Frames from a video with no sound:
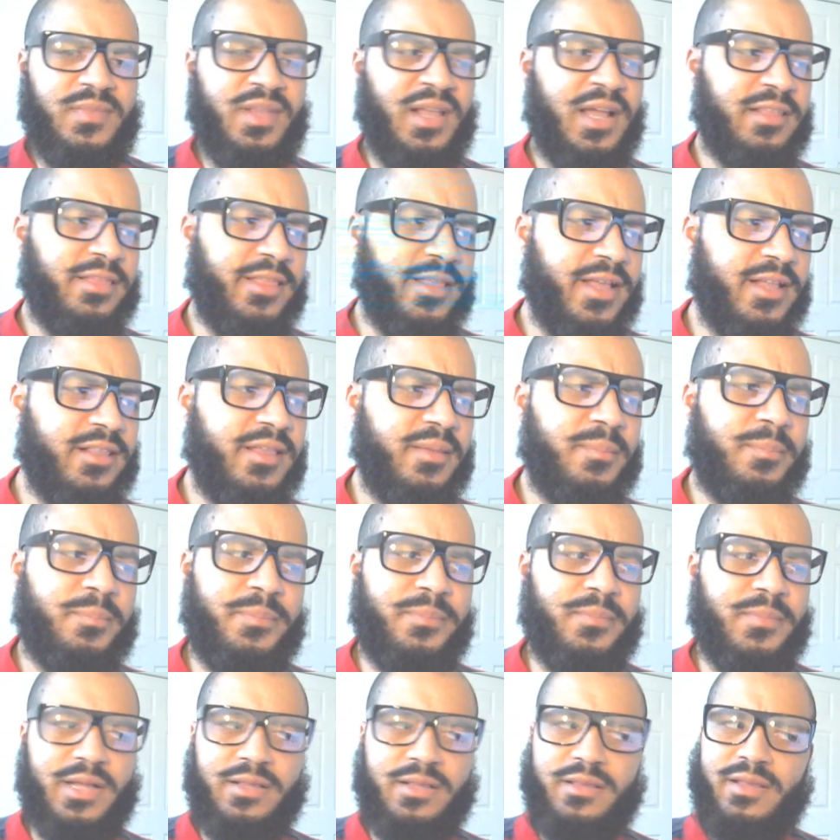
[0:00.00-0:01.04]
I think I
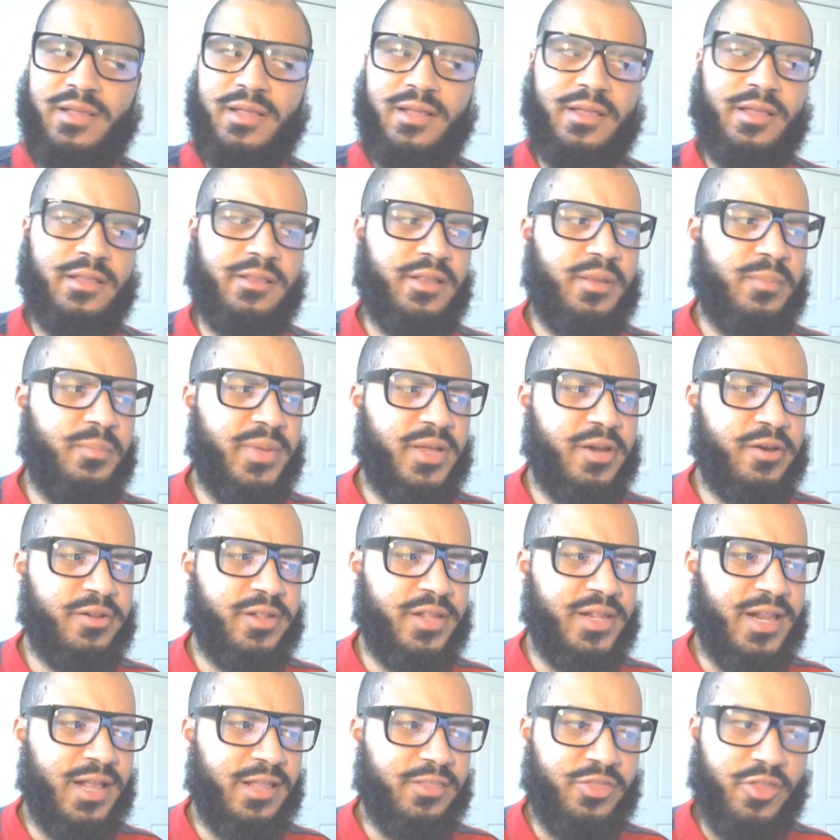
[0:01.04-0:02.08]
did better
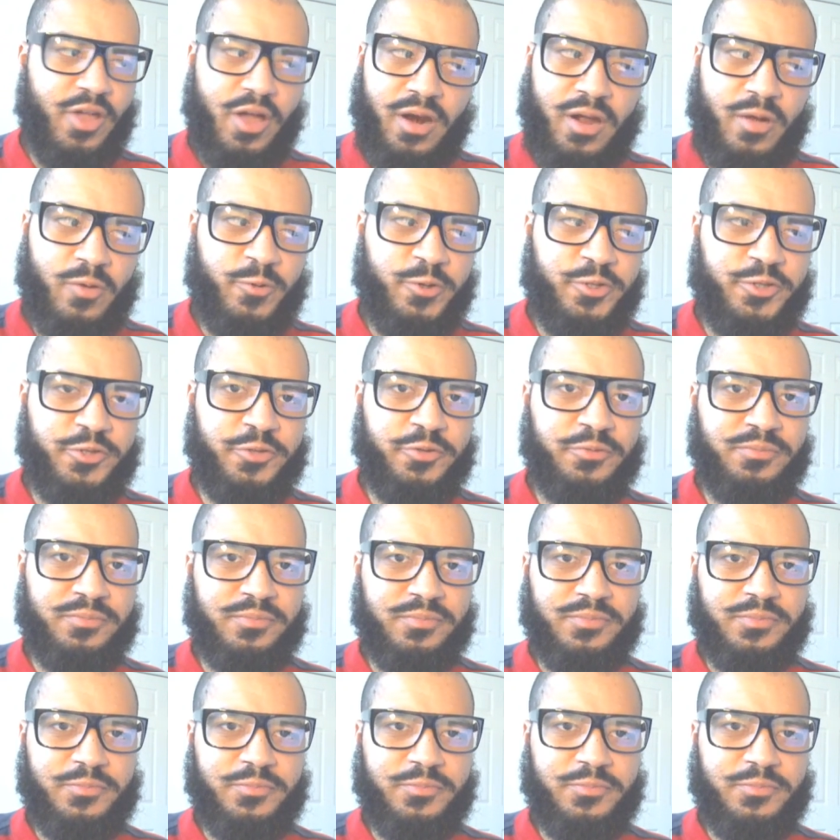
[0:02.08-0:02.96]
than I thought I would do.